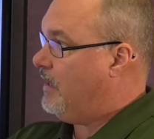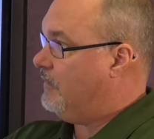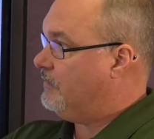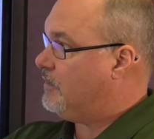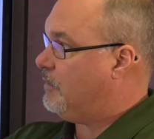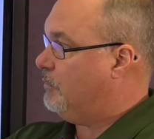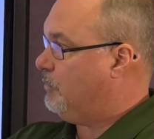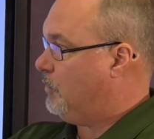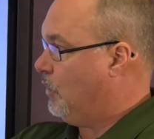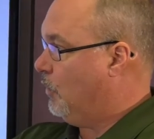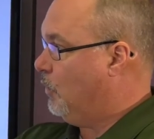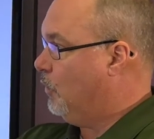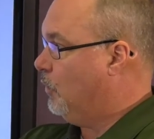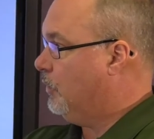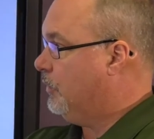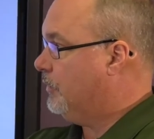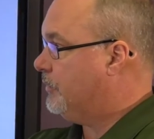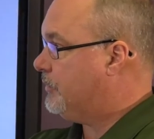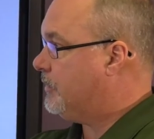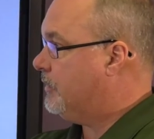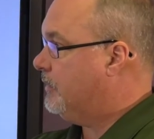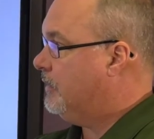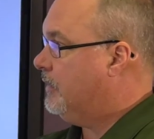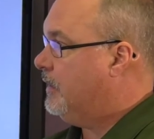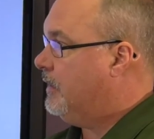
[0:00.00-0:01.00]
have some
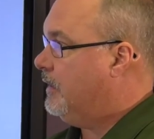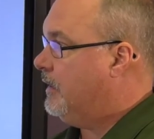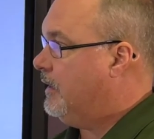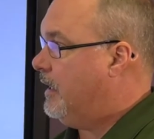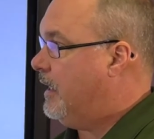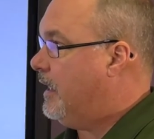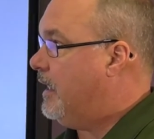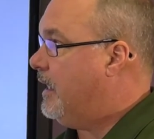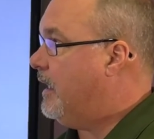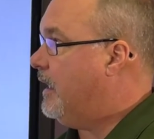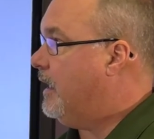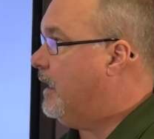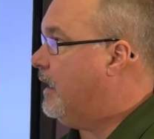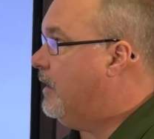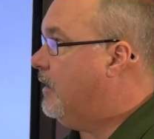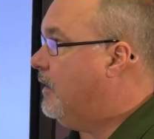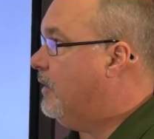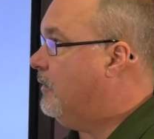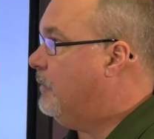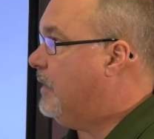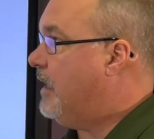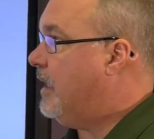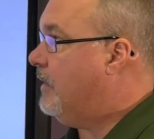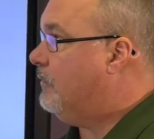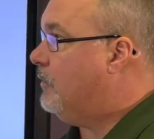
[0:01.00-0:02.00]
tools. Uh,
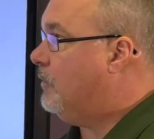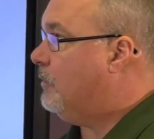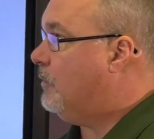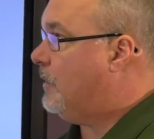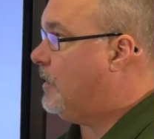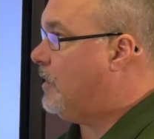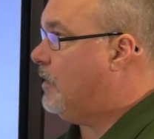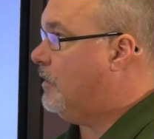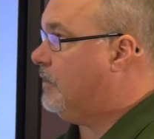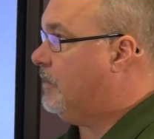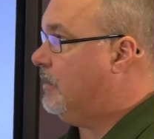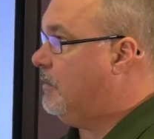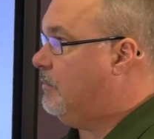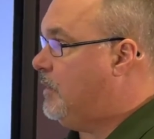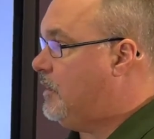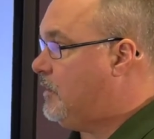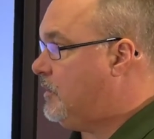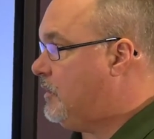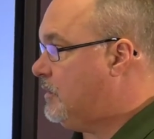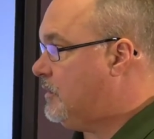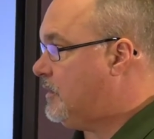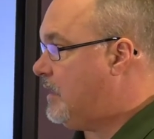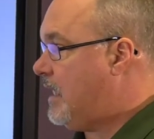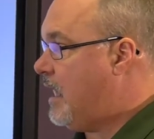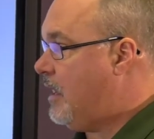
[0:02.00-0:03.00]
we have what we call an
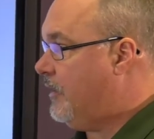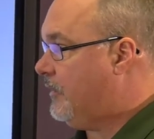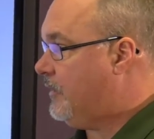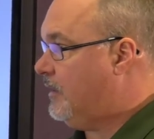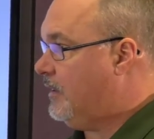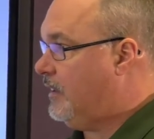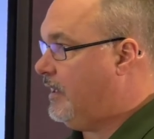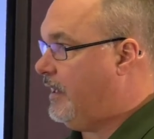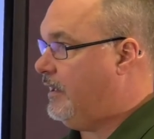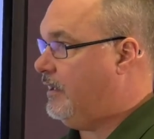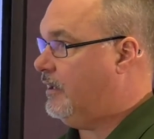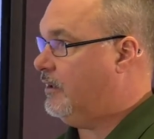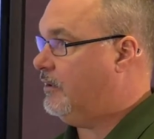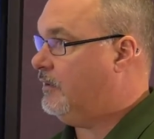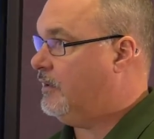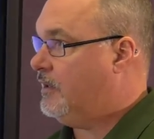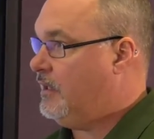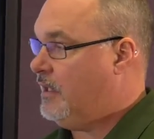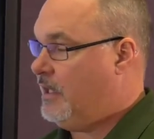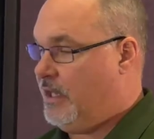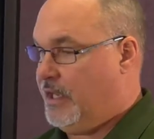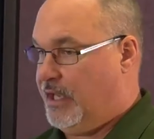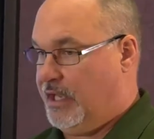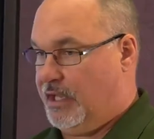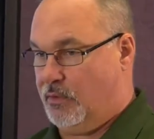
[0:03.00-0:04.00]
emissions calculator,
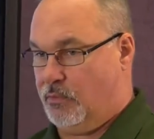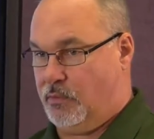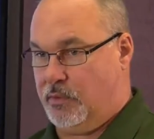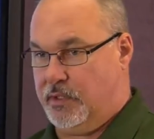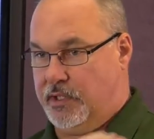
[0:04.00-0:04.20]
okay. and